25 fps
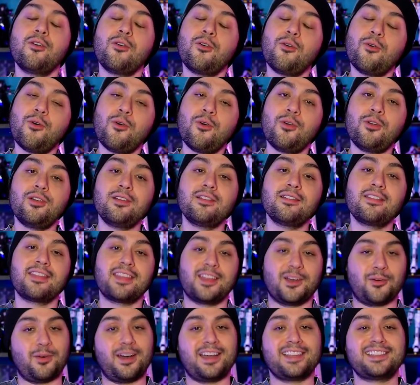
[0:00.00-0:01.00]
Or
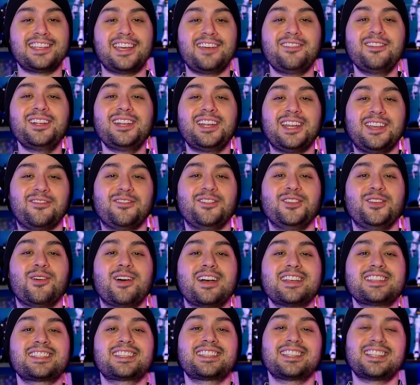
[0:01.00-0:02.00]
the White Devil if you
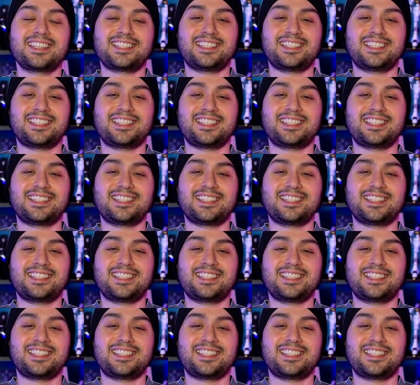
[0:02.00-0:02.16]
ask the